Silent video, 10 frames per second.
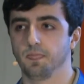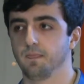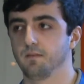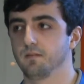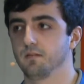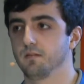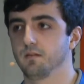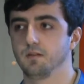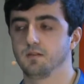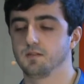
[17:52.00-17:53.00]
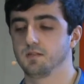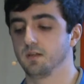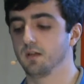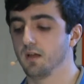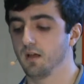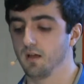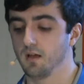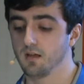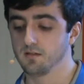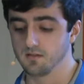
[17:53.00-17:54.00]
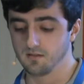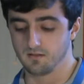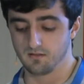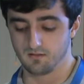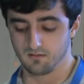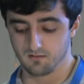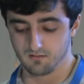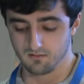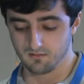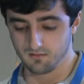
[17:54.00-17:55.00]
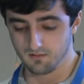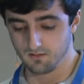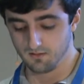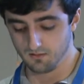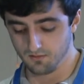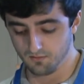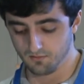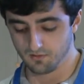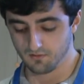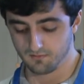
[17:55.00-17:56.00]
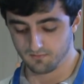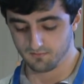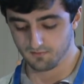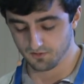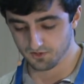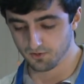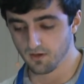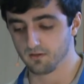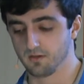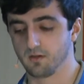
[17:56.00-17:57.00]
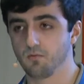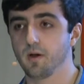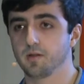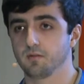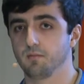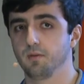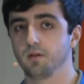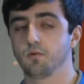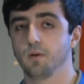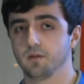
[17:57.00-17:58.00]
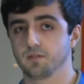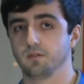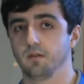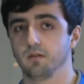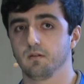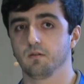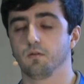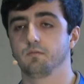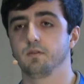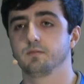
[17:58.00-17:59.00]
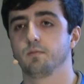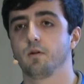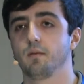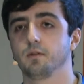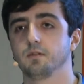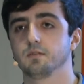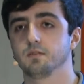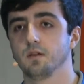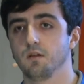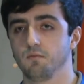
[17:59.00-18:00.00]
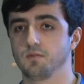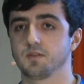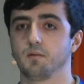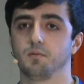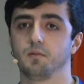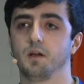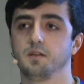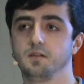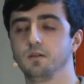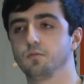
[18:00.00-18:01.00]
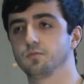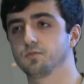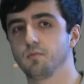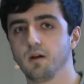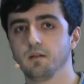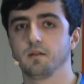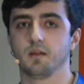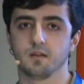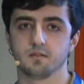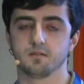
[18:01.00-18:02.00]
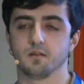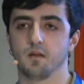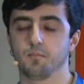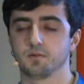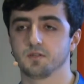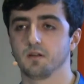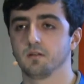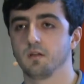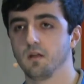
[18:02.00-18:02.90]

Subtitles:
etc. And you construct a big query string of these parameters. For example, ID equals 1 and ampersand,